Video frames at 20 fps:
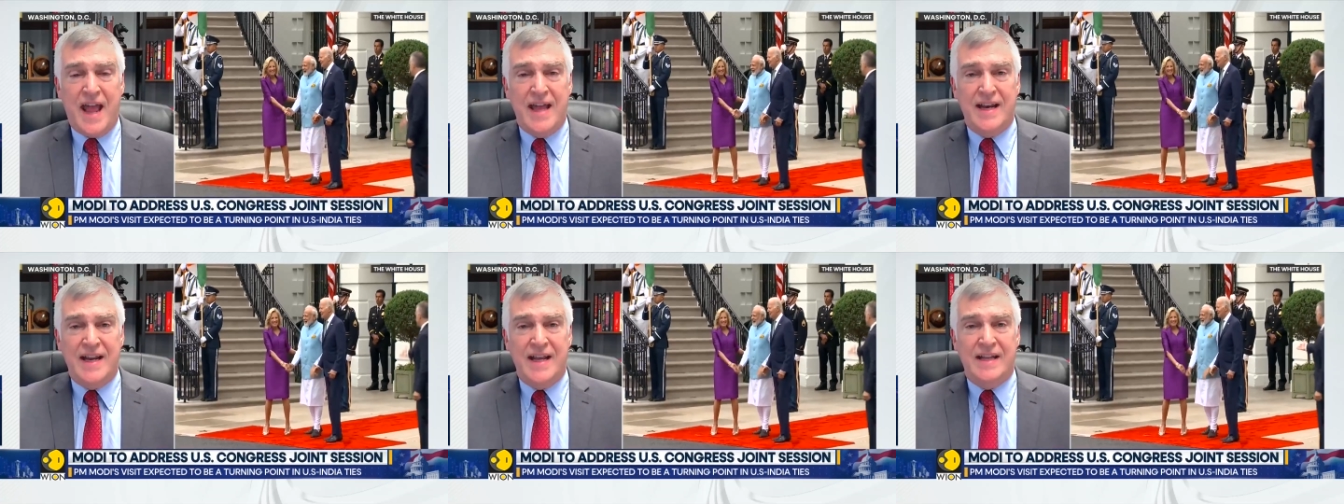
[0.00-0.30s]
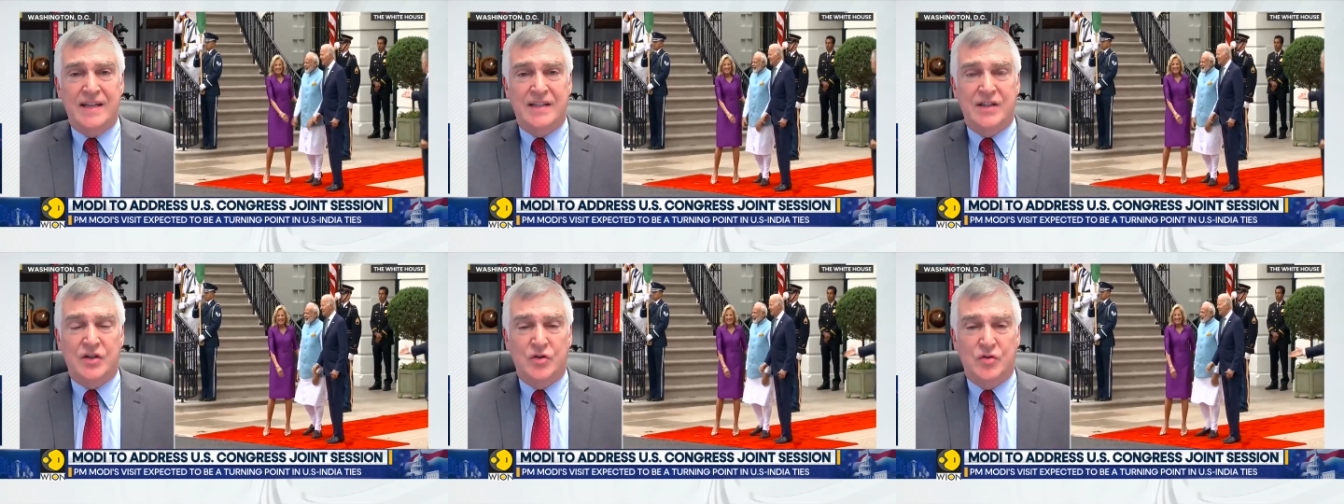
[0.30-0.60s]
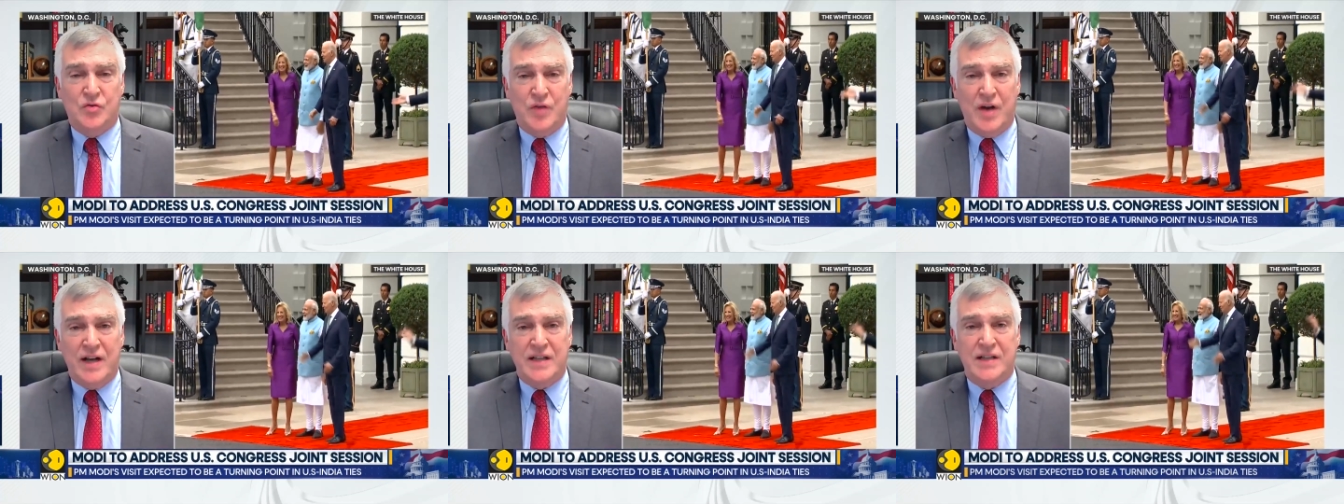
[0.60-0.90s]
and its
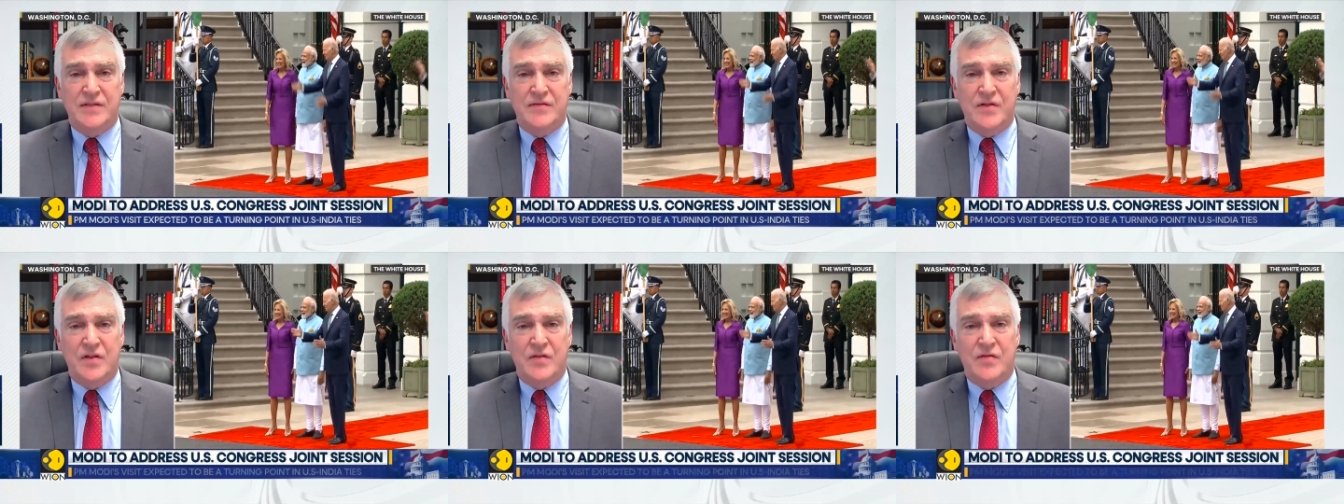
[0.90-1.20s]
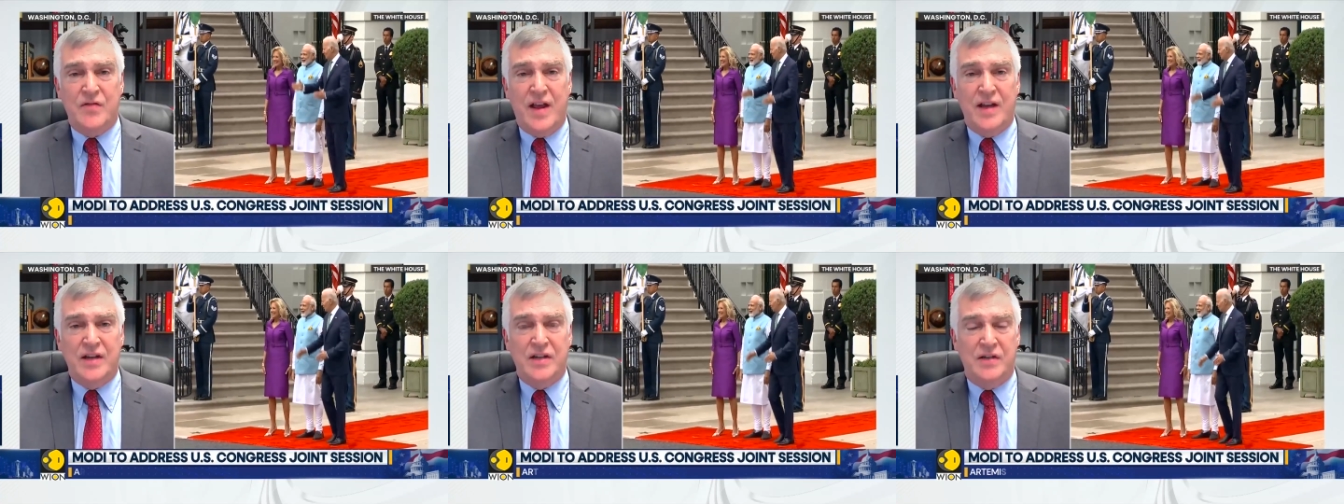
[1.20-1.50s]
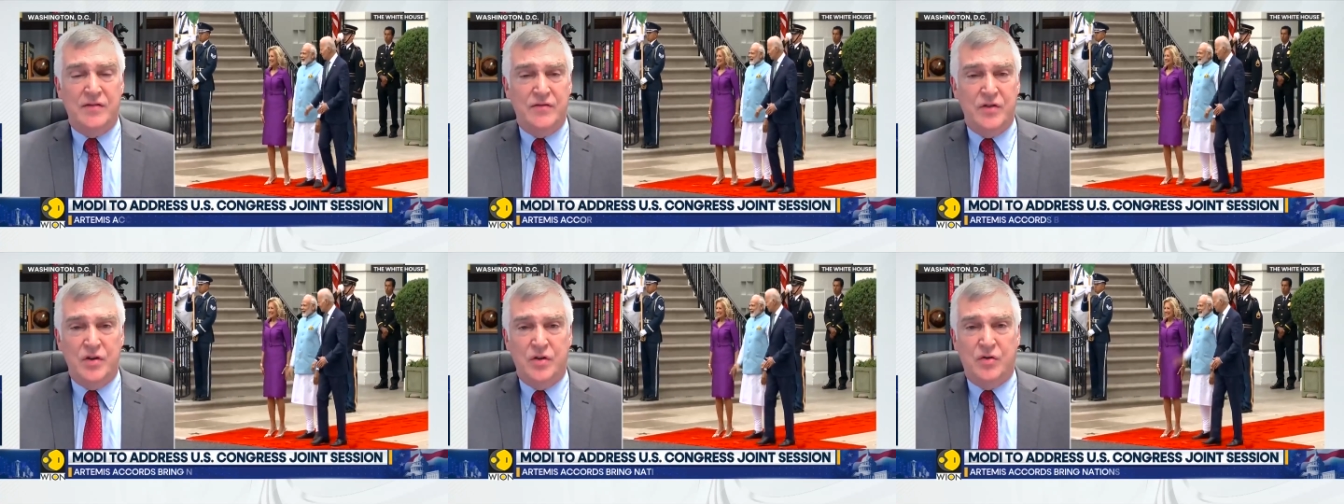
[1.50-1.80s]
aggressive
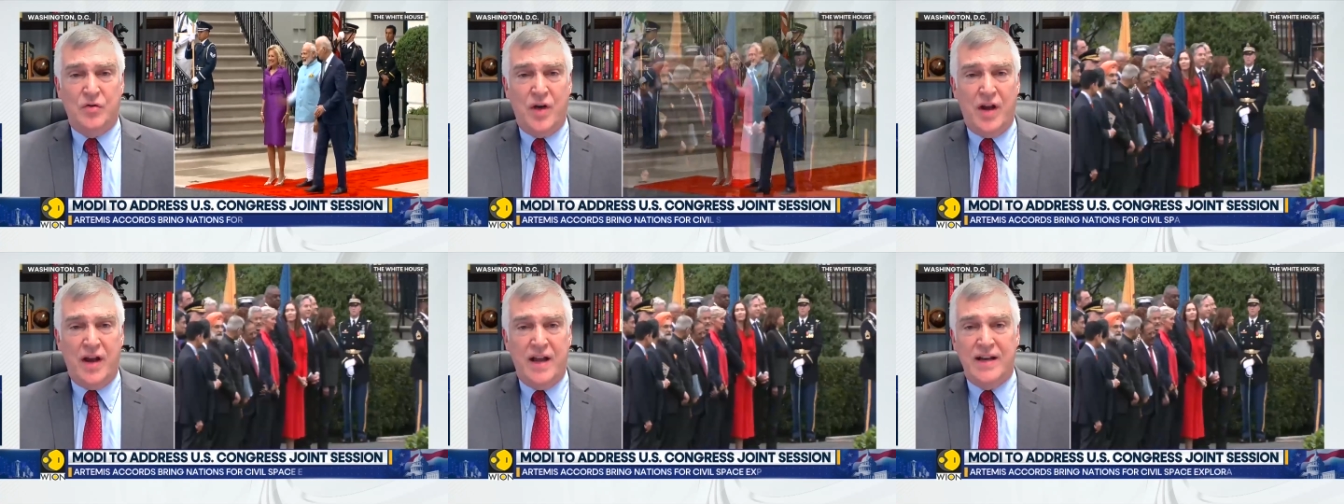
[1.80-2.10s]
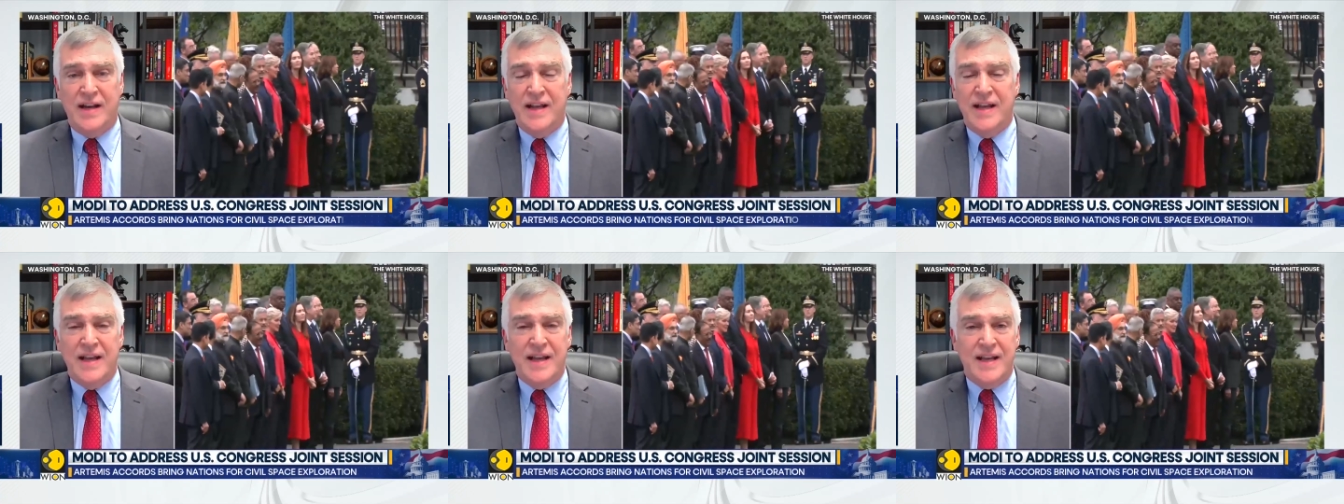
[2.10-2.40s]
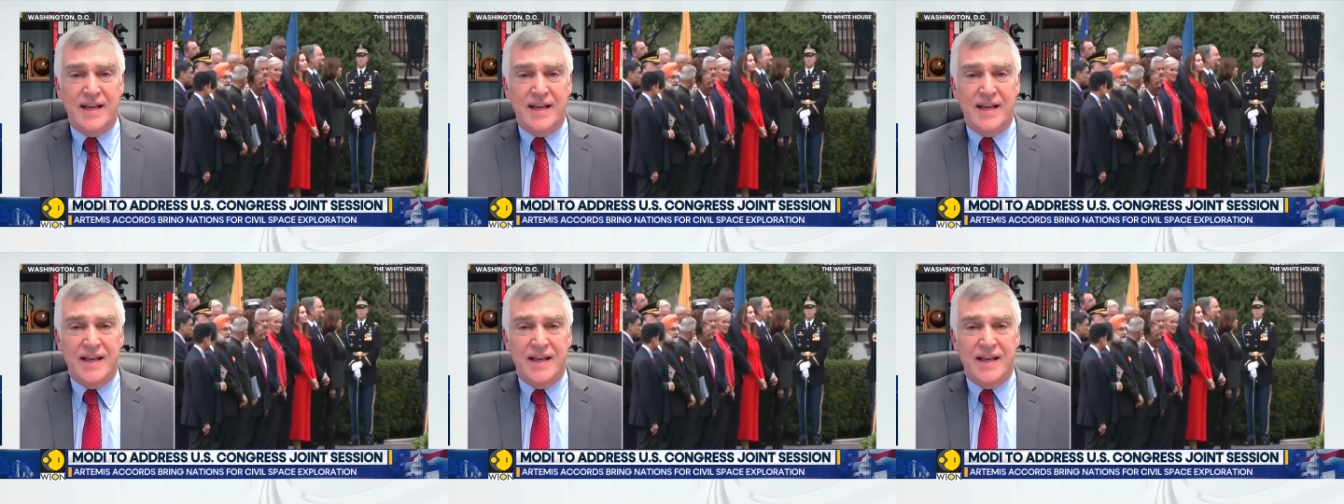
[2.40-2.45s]
invasion of Ukraine